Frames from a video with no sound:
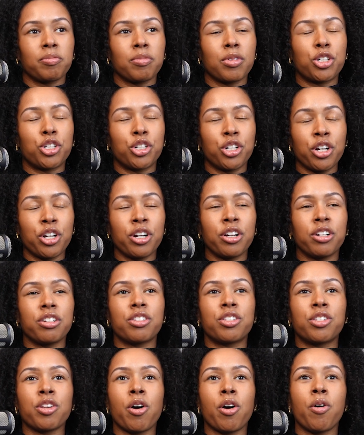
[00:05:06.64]
Sure.
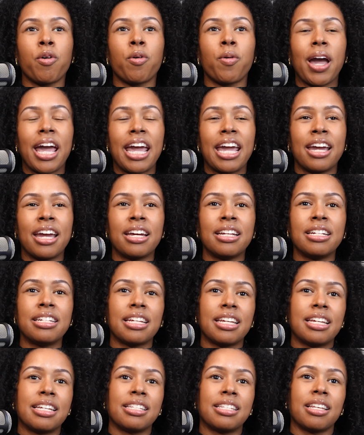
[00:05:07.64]
So HAND
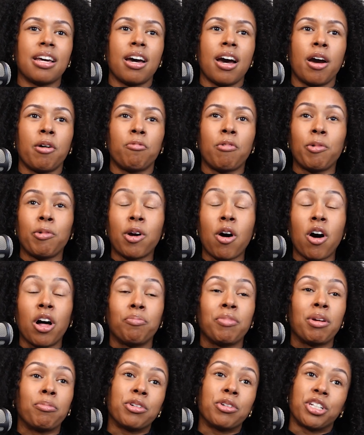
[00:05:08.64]
is what we call a
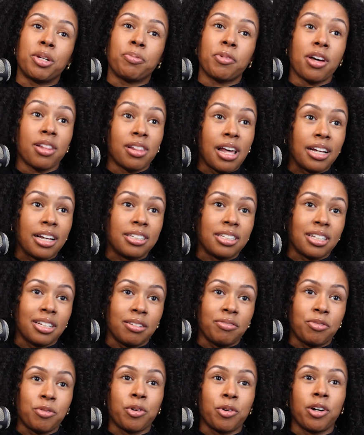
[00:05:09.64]
membership
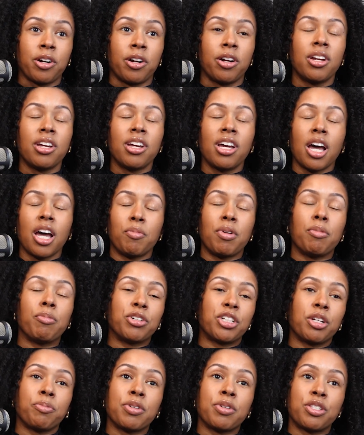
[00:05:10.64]
collective or a
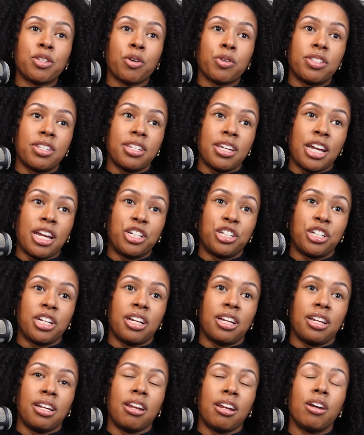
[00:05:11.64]
membership
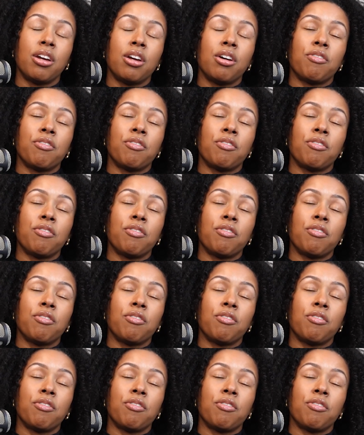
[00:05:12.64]
association